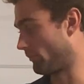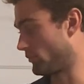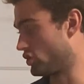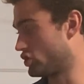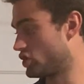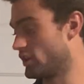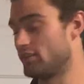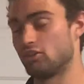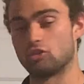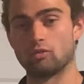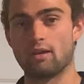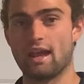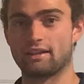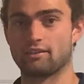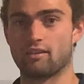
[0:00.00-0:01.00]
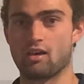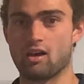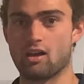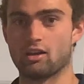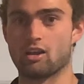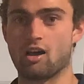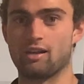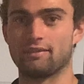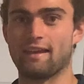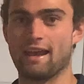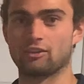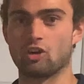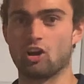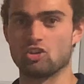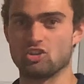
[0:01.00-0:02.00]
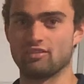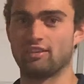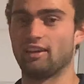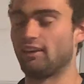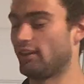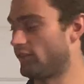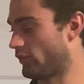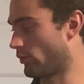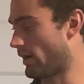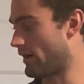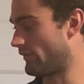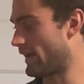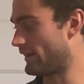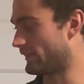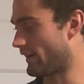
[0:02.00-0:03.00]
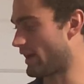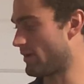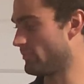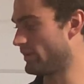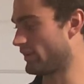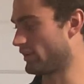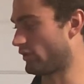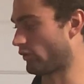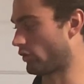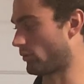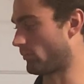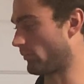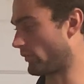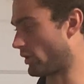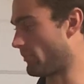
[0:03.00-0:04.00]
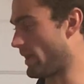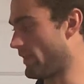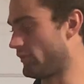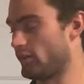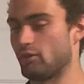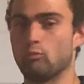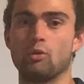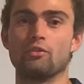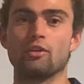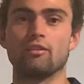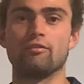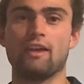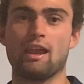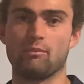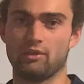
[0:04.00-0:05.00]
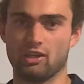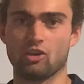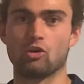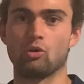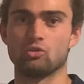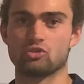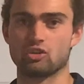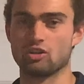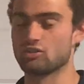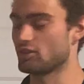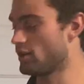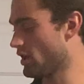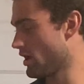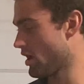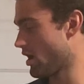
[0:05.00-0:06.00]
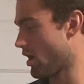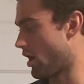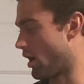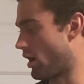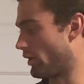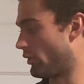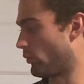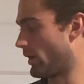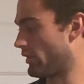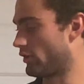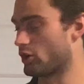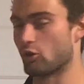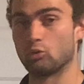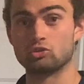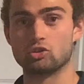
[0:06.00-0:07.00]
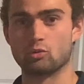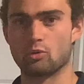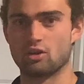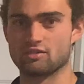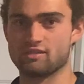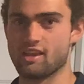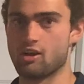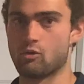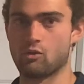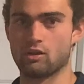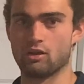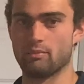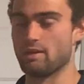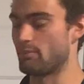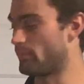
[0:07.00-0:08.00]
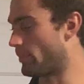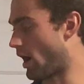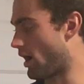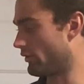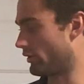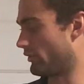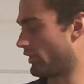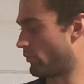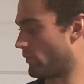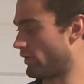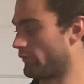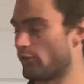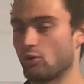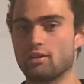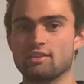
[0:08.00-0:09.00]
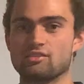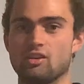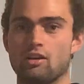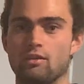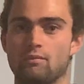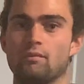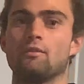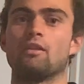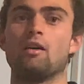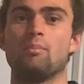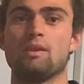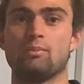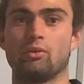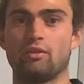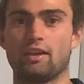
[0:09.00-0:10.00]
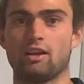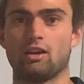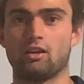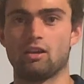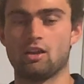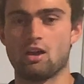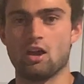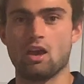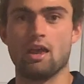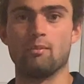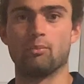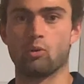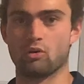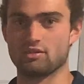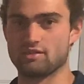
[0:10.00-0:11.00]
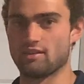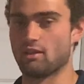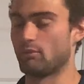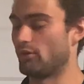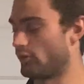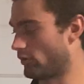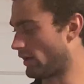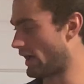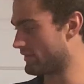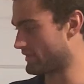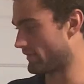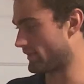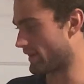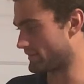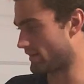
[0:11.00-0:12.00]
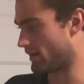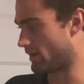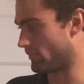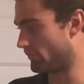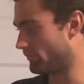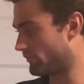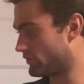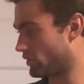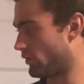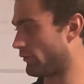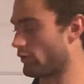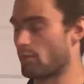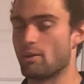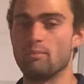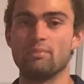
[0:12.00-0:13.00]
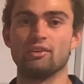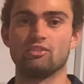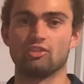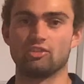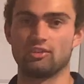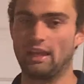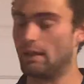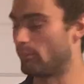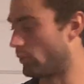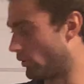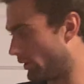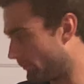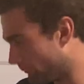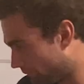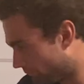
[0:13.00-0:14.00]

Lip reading: You shouldn't direct contact Argentinians around that time because they're mainly with their family and cultures. The way their culture works, they don't want to be bothered. They want to focus on the people that are important to them in their lives at that time. So from a business standpoint.